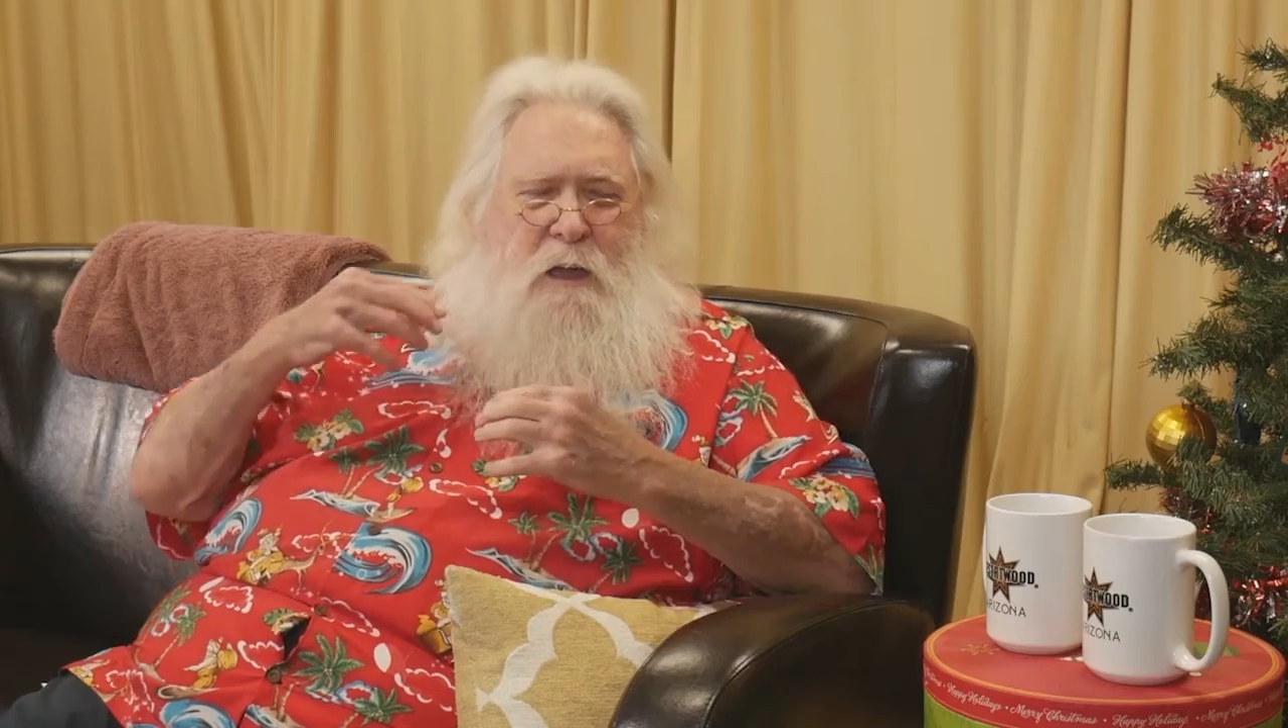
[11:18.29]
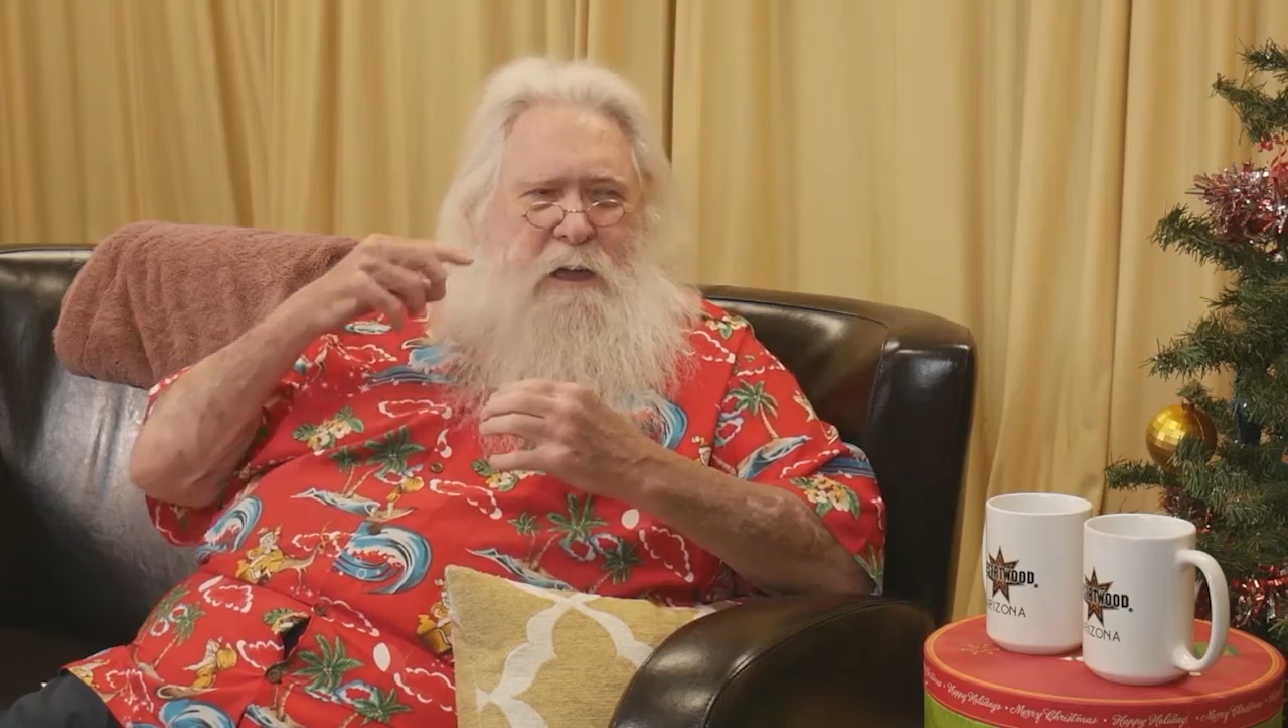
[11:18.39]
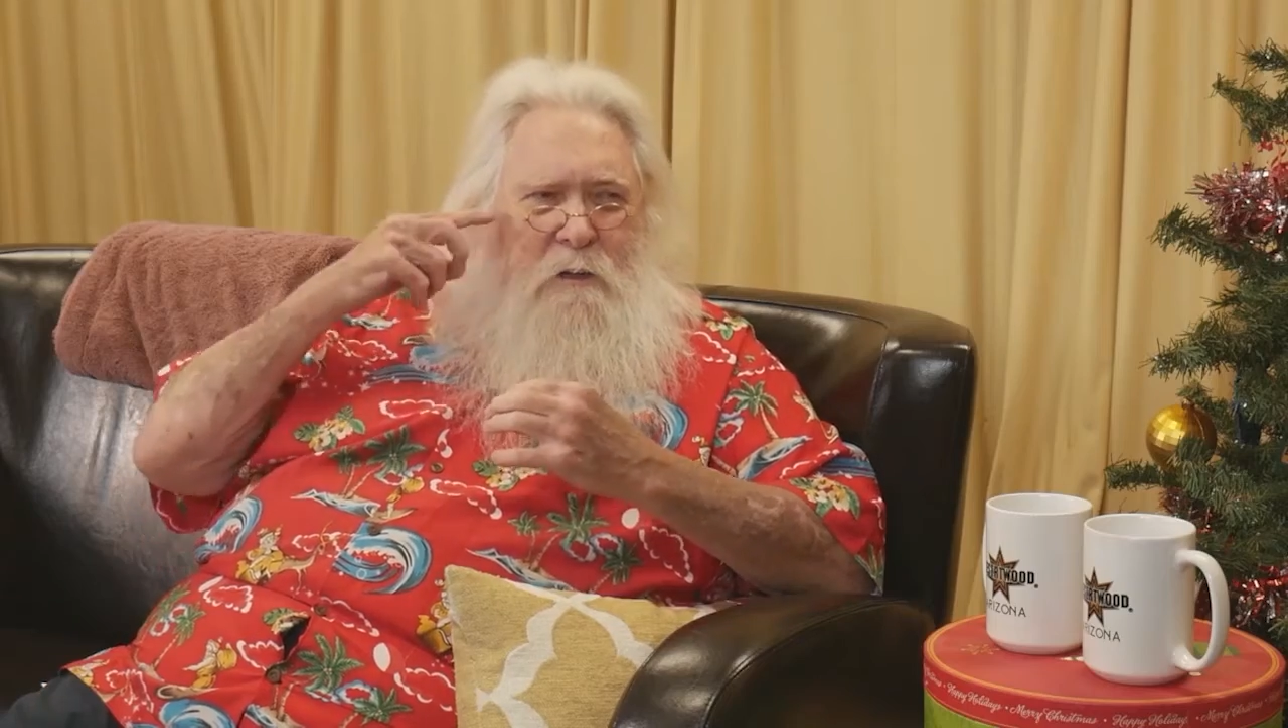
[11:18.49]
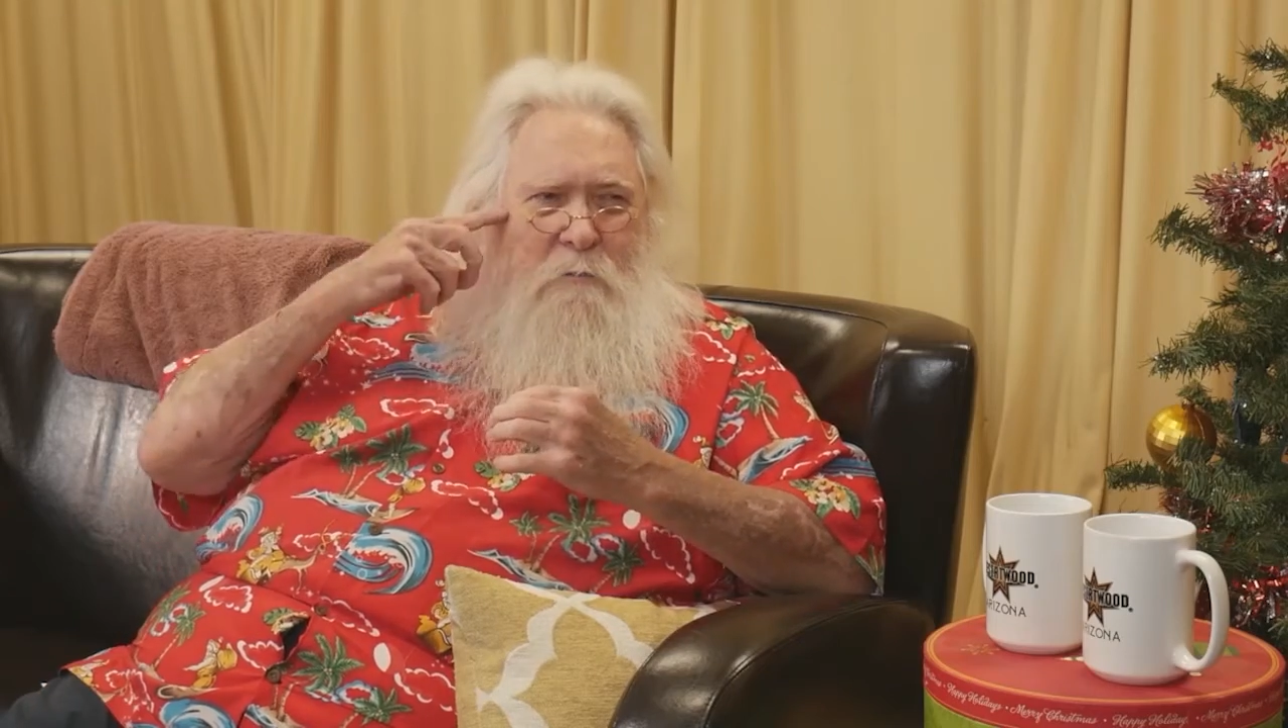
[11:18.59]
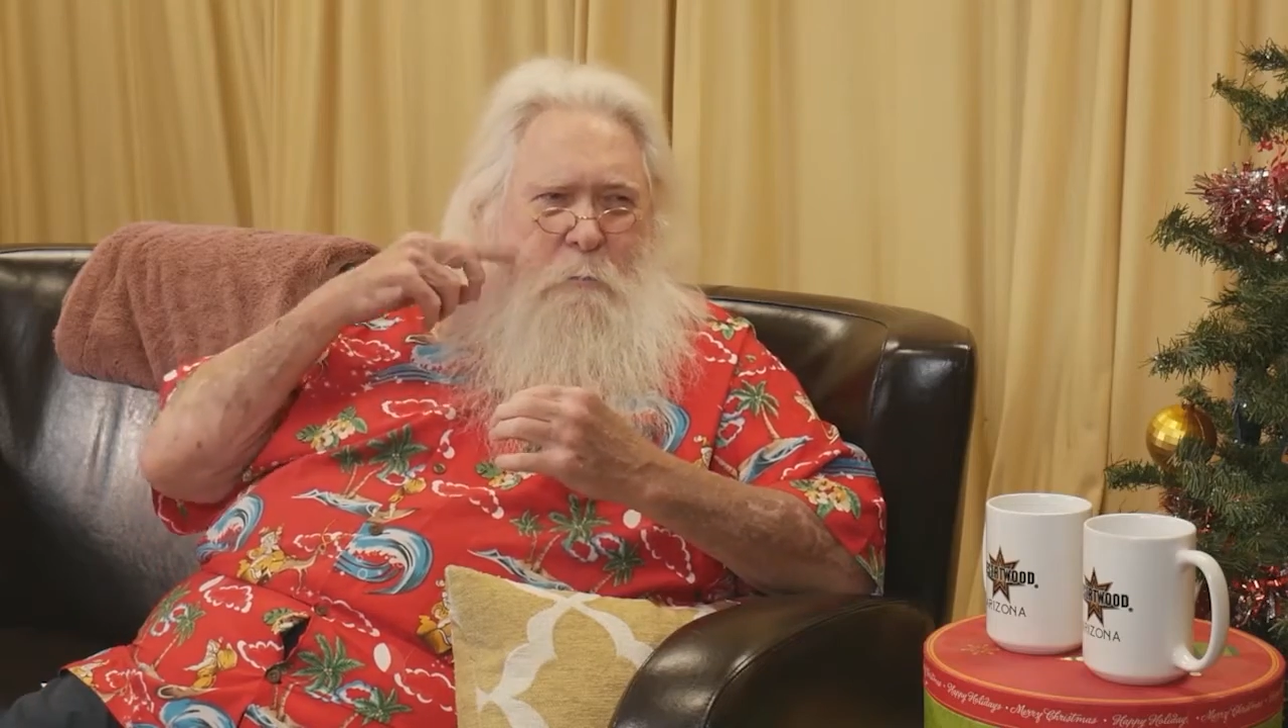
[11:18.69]
I
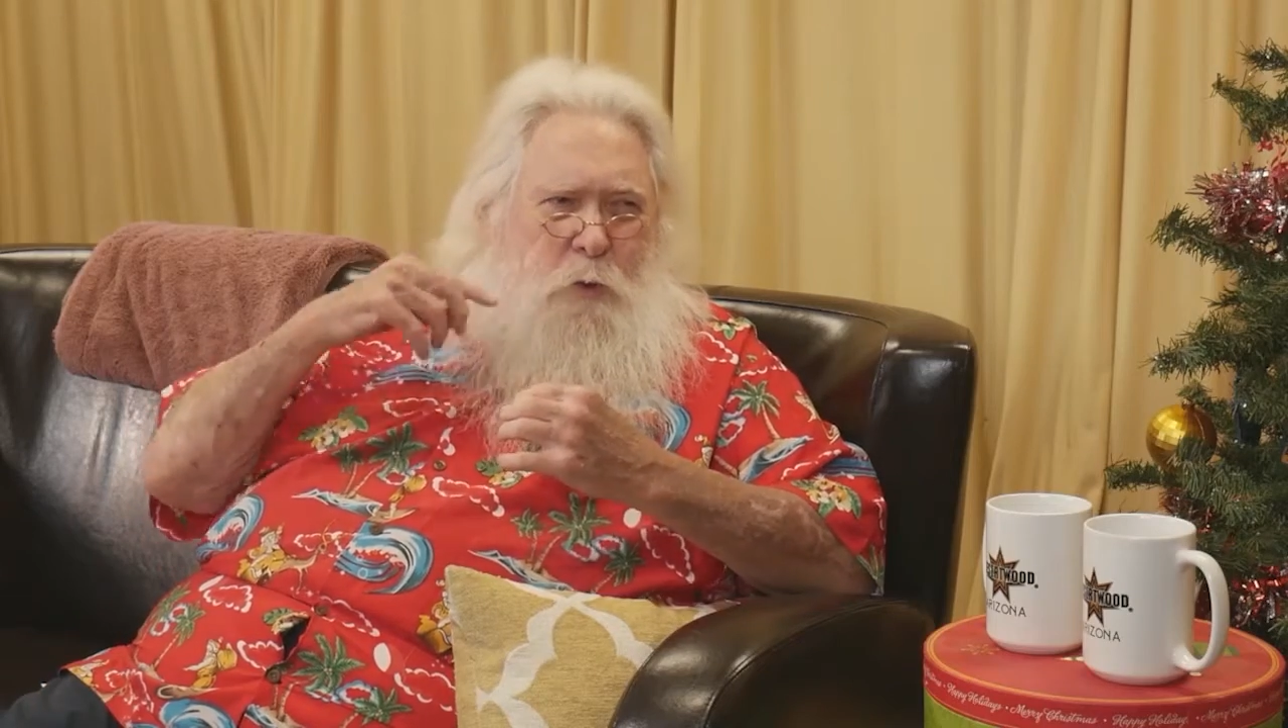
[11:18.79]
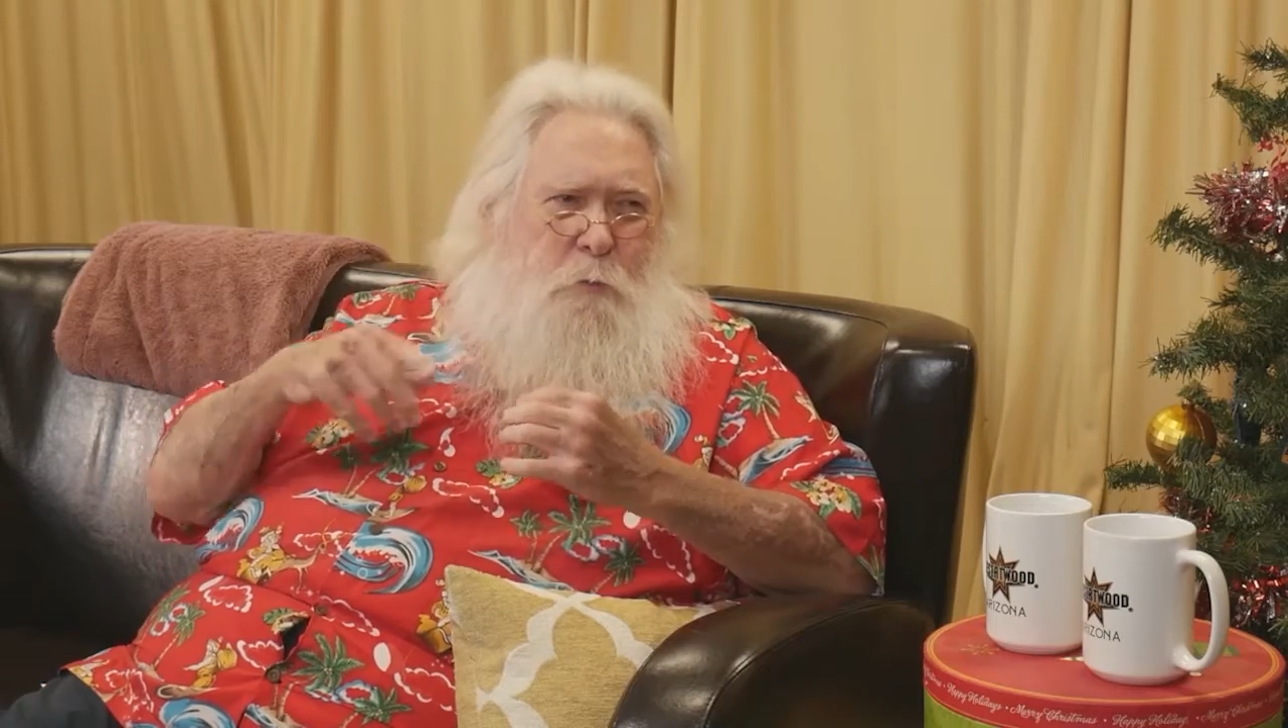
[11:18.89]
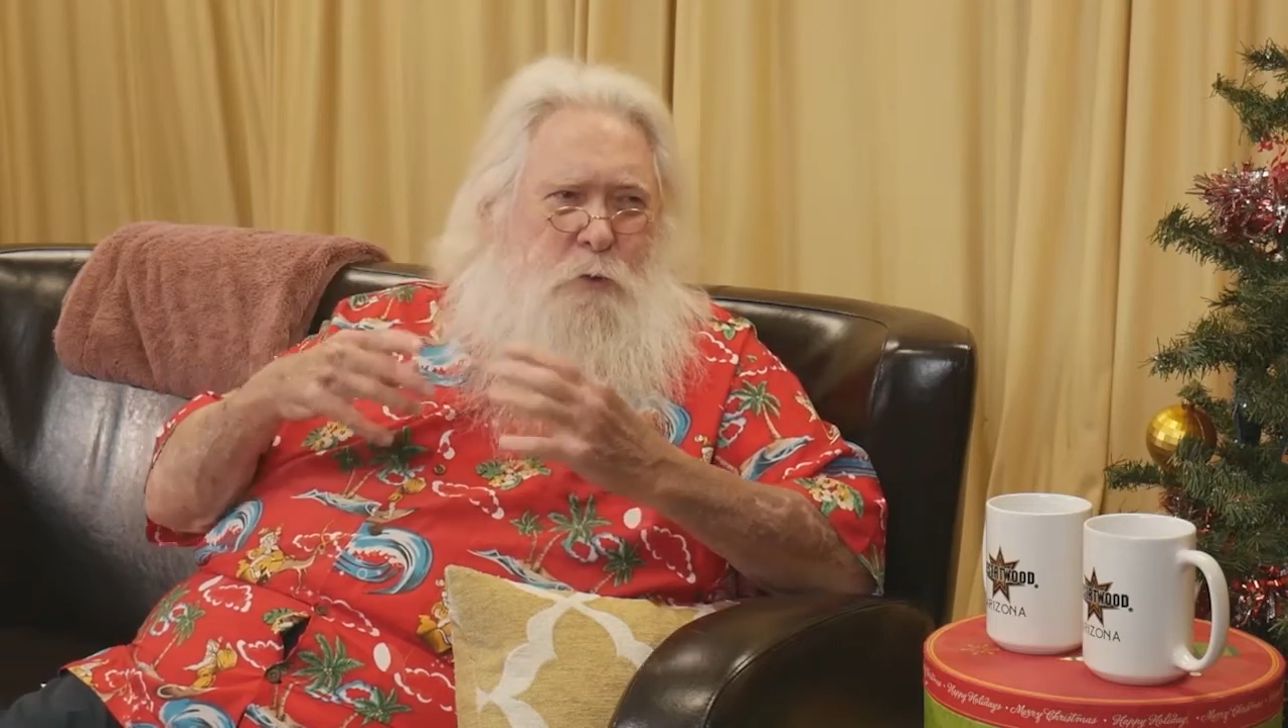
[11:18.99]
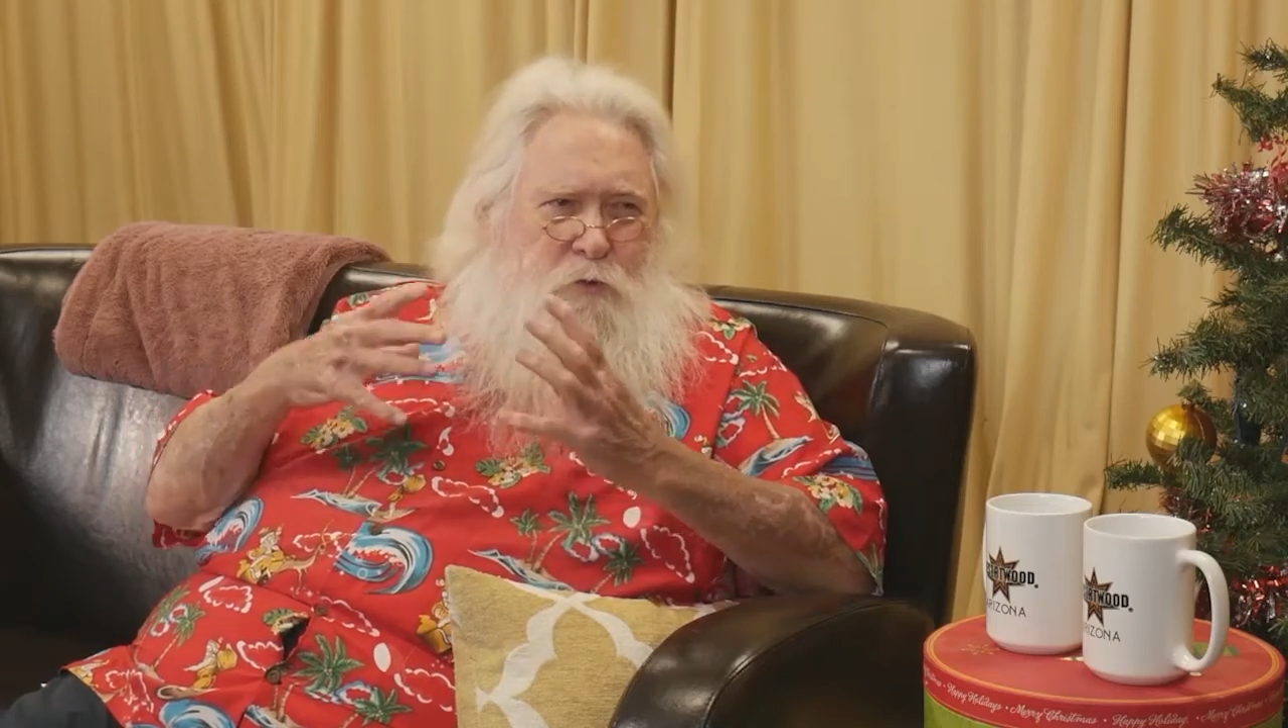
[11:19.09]
have a purple